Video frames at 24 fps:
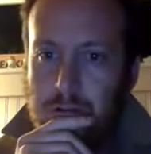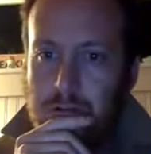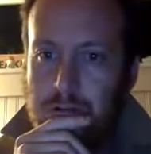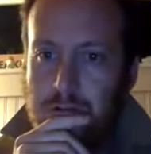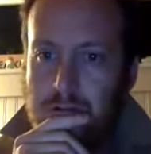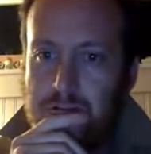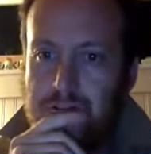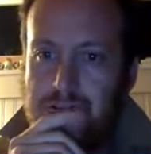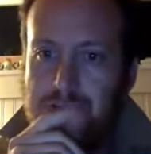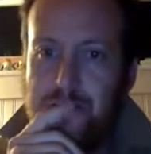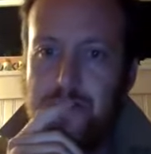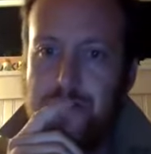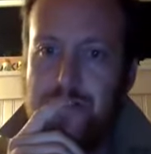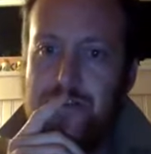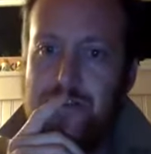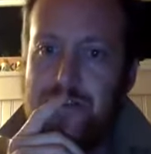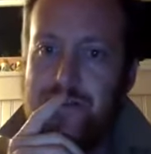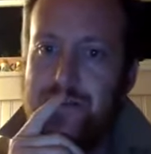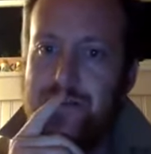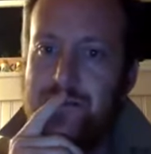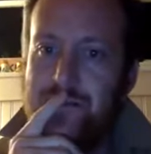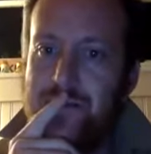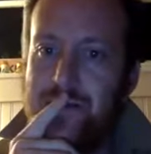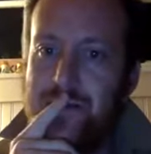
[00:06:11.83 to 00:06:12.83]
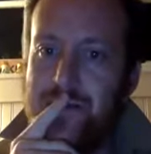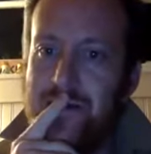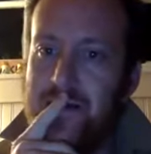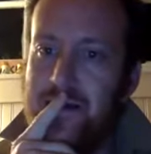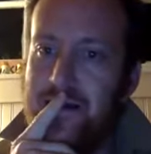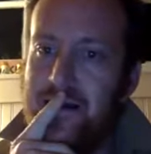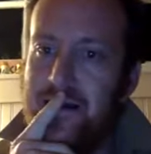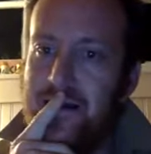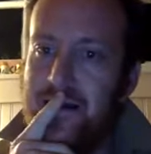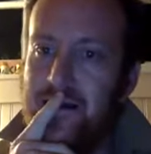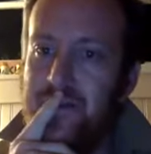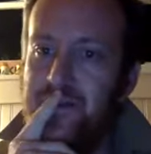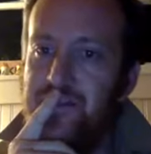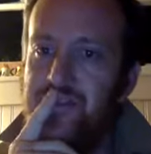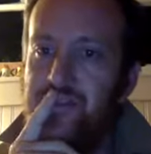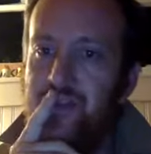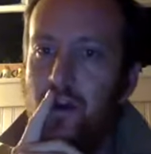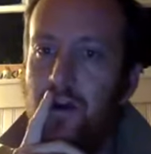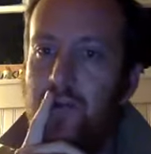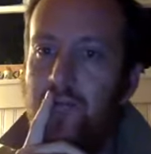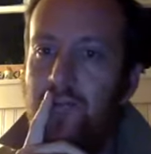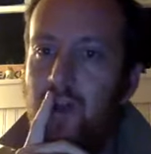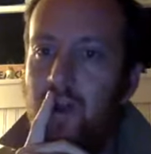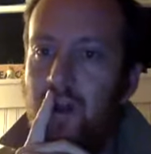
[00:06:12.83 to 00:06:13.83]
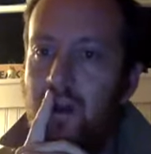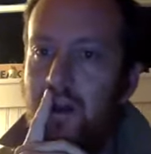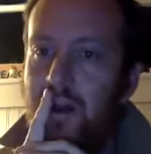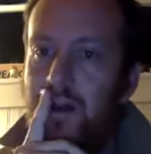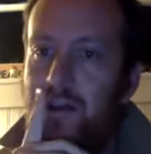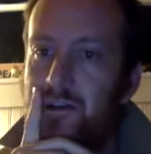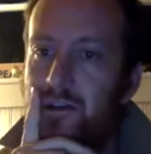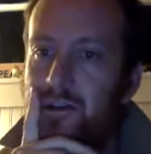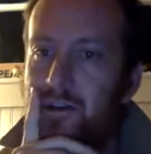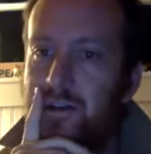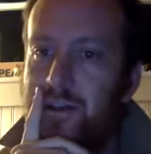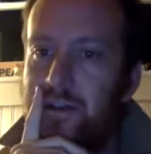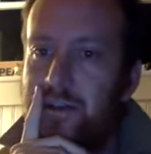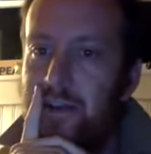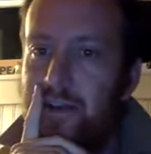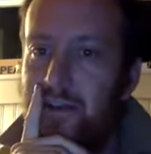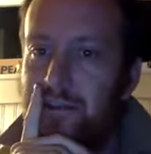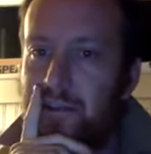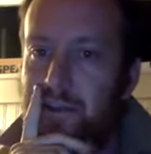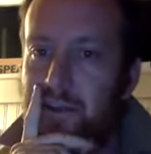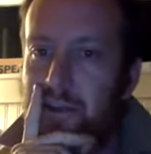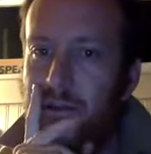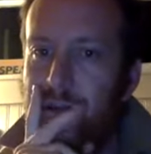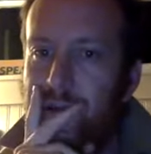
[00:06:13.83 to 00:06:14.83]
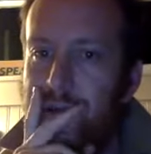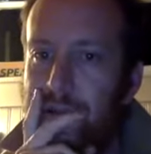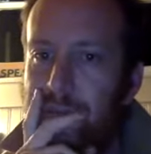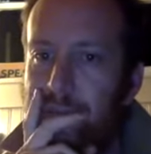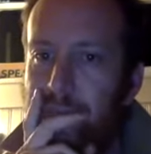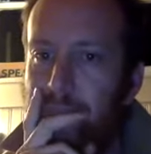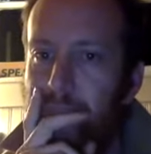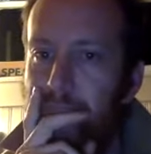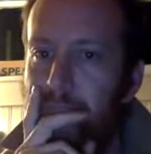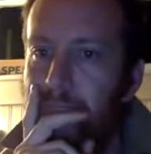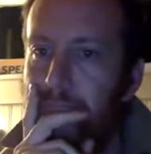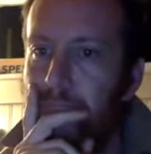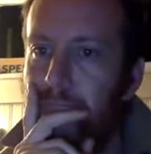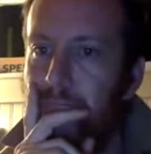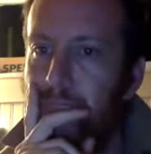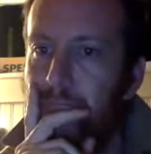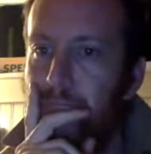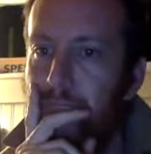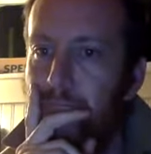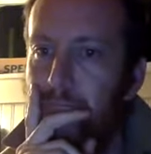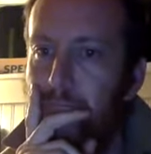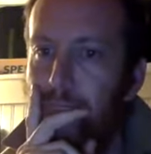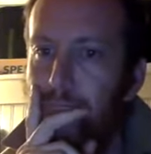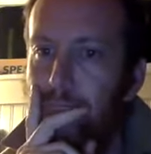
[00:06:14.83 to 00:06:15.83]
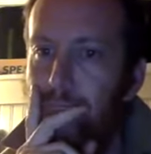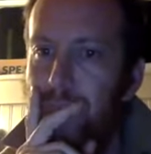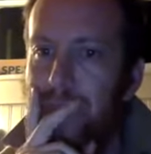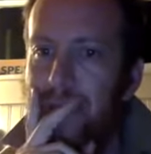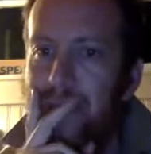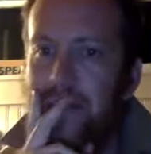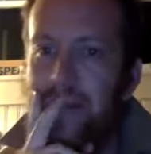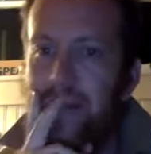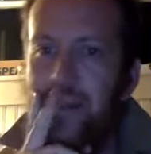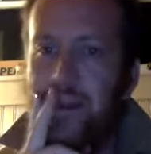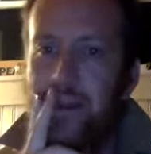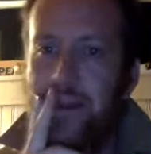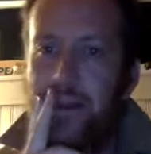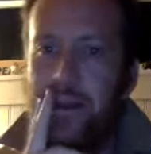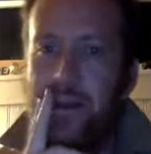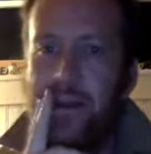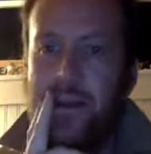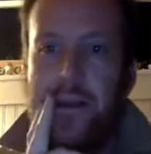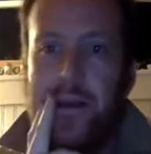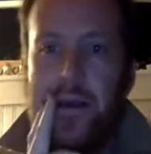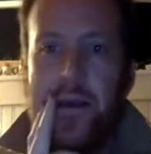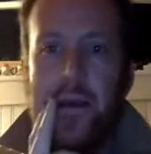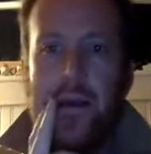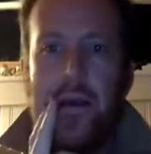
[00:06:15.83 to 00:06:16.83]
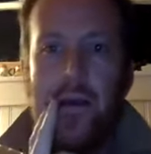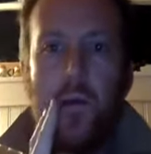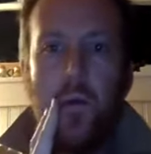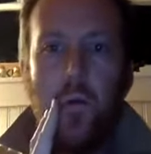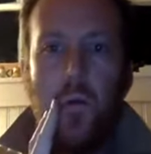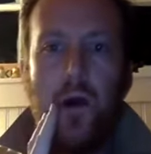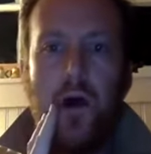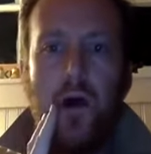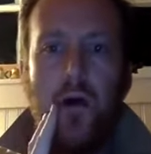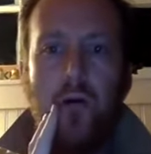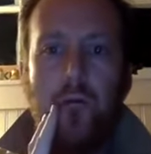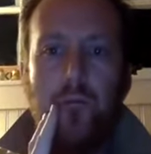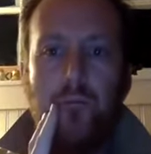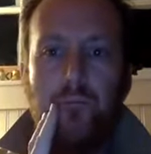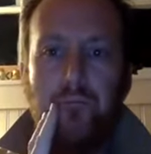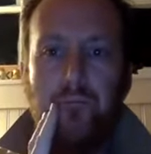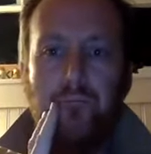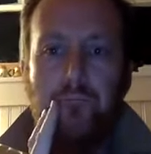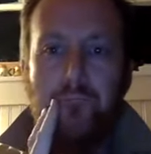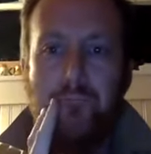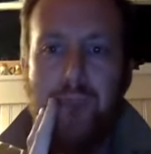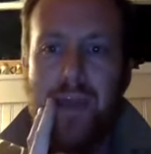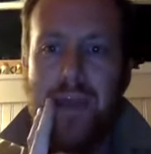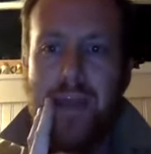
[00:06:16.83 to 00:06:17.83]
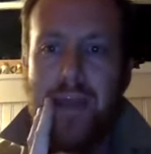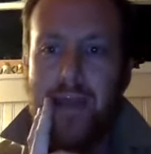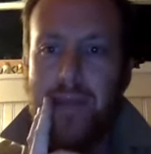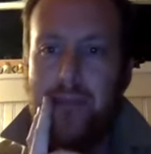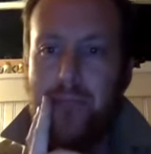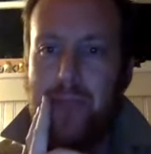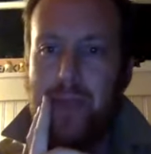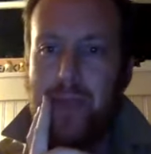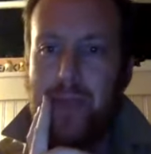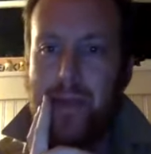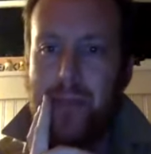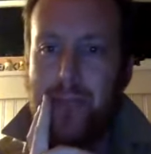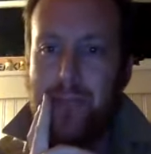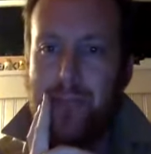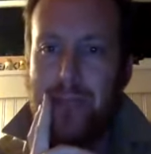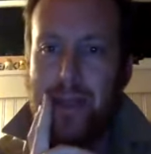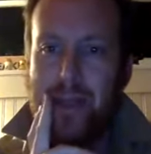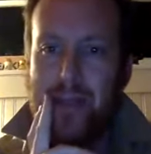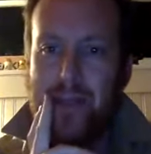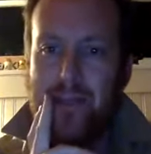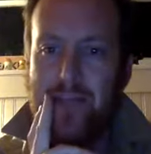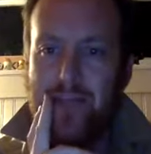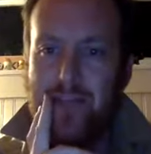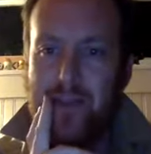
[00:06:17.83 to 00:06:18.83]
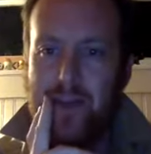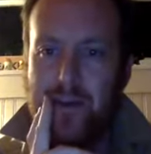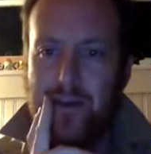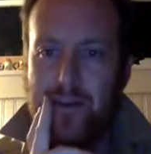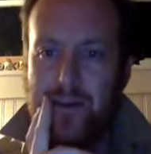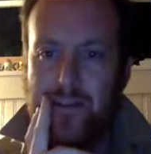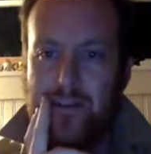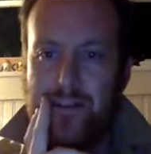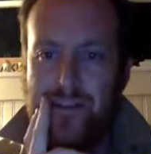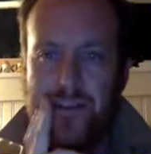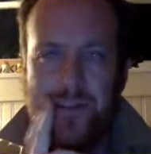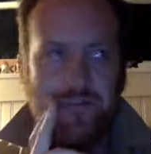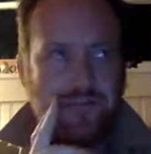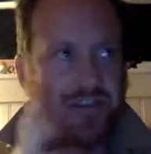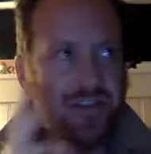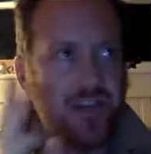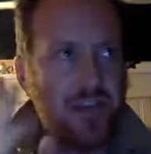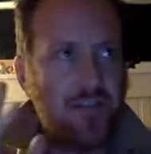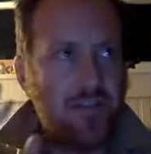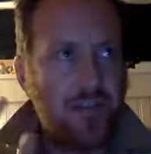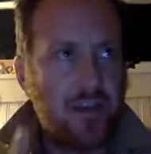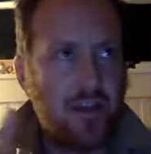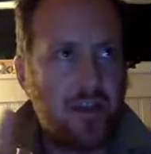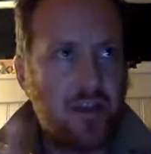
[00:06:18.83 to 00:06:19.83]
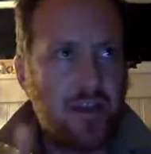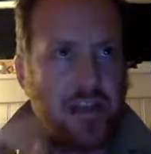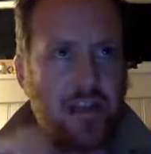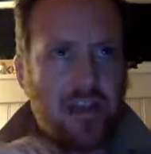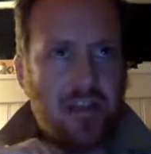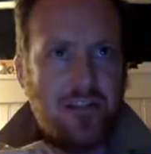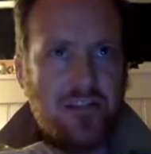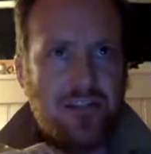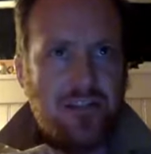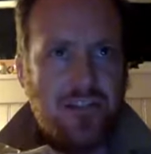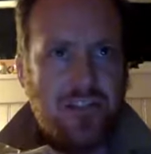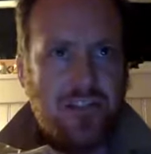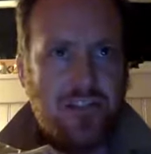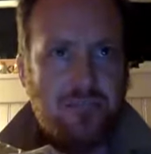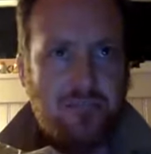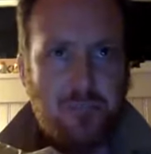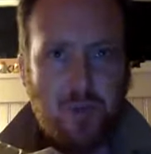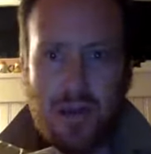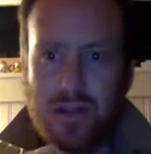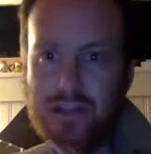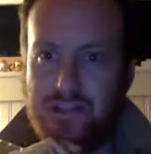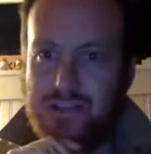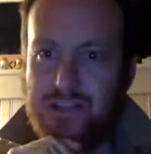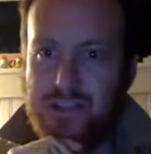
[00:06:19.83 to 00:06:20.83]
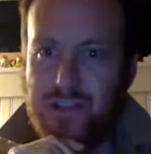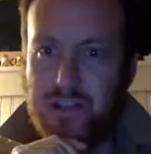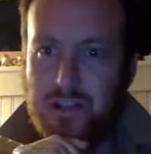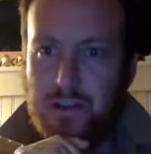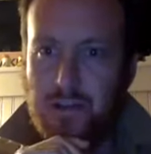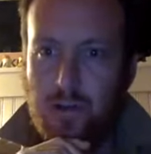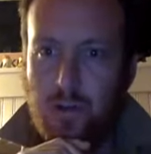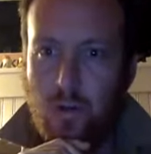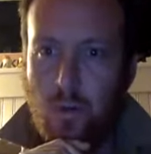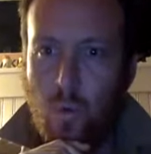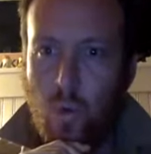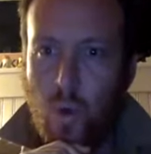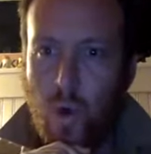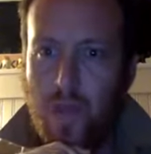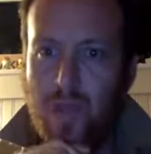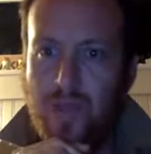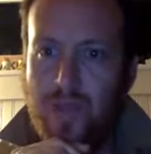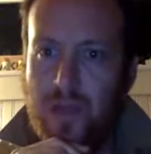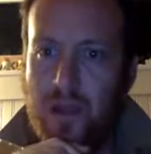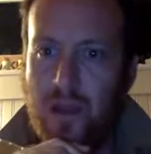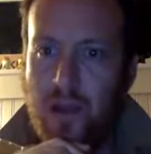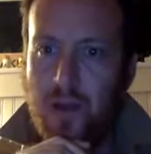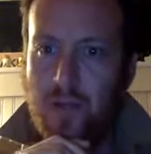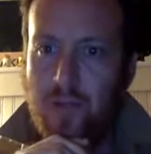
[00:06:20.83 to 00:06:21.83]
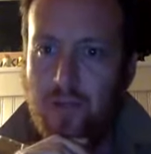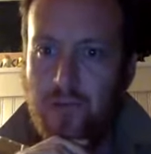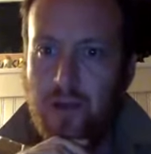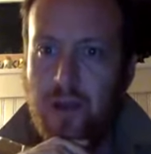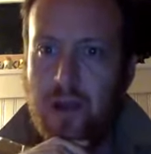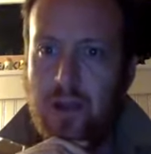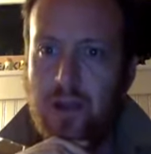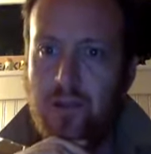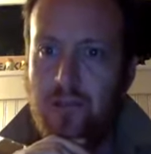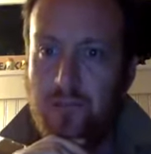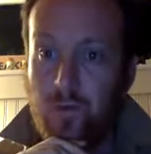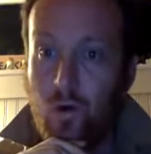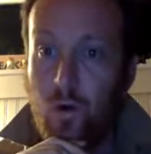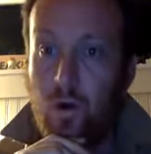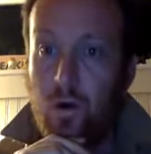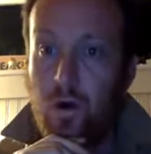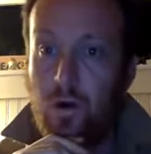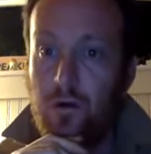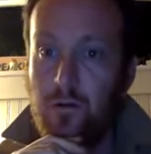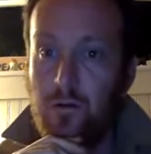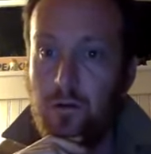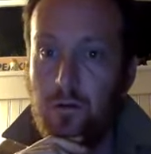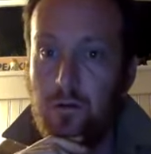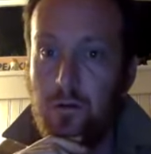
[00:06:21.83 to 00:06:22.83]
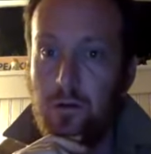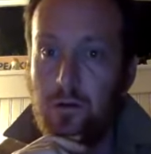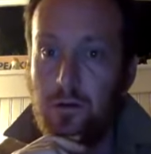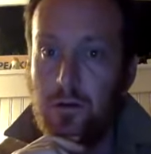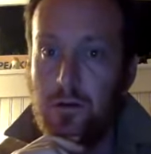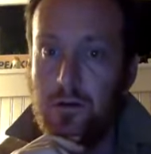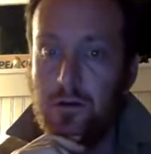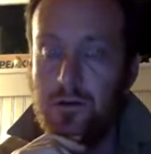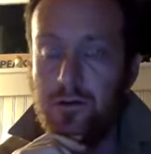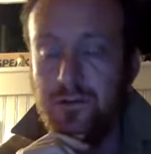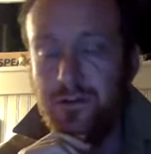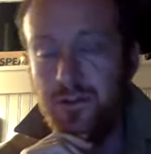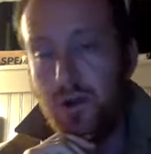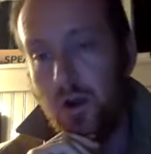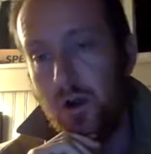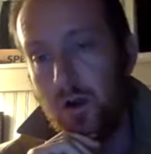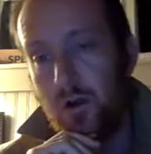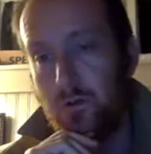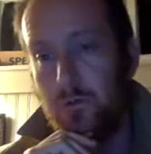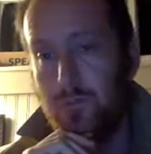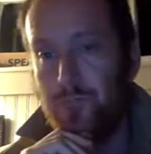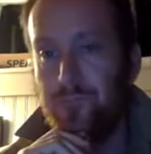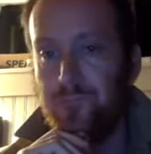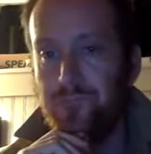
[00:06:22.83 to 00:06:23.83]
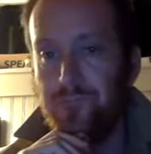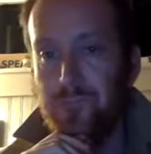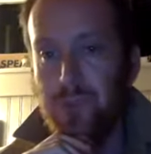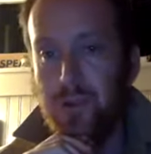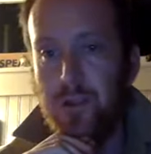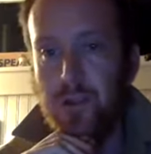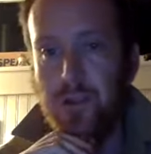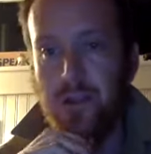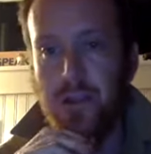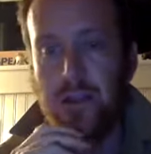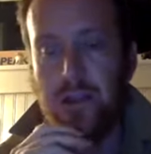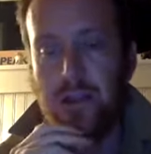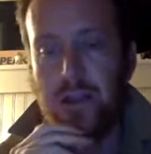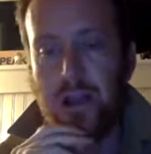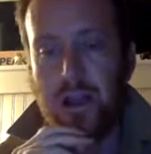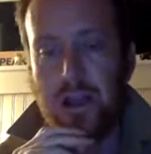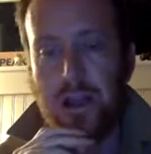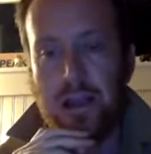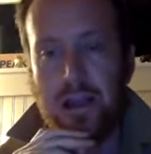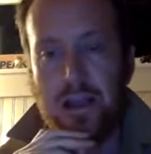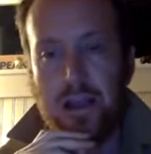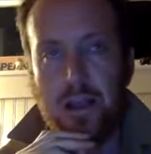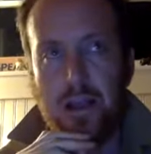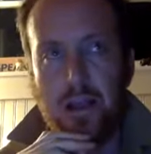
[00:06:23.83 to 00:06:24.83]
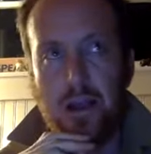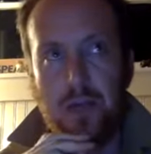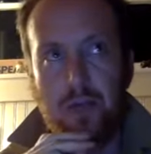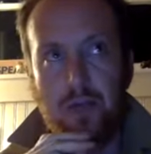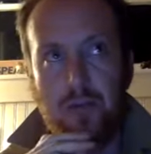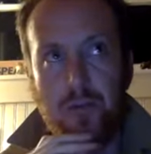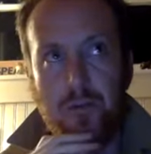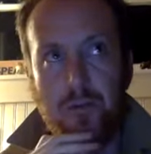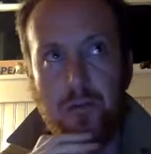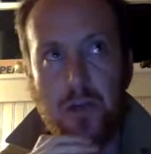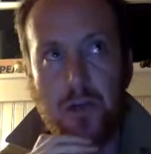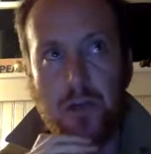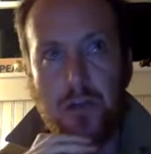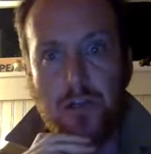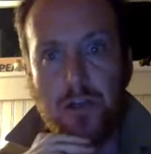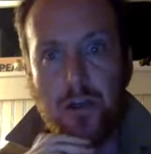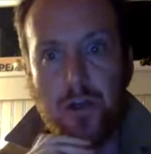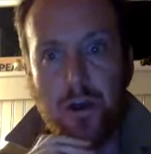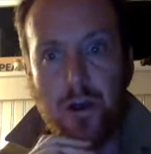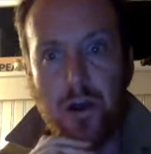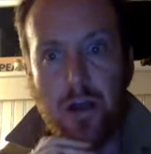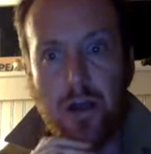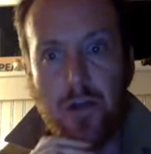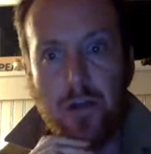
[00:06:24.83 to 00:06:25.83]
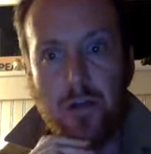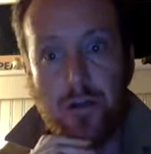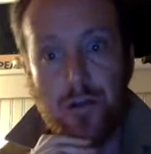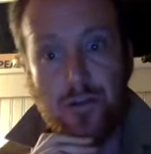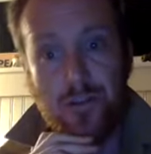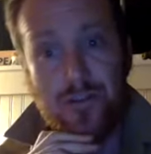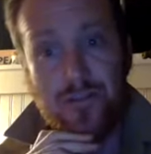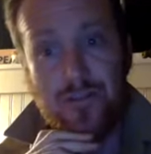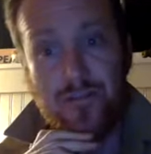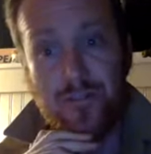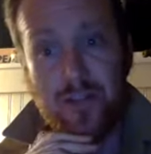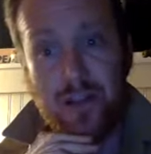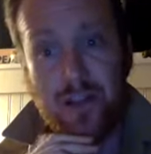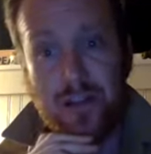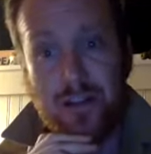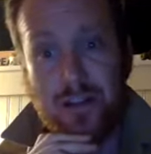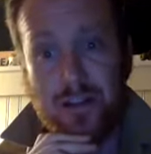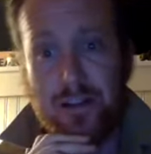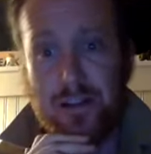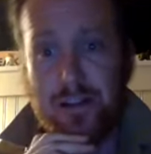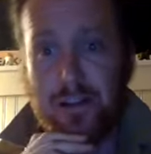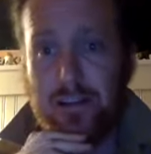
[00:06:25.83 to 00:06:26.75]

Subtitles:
Susan, serve our country and then you can bend a knee. Well, many, many, many veterans have said that he is expressing what they are fighting for. So you can kind of get off your macho high horse, frankly.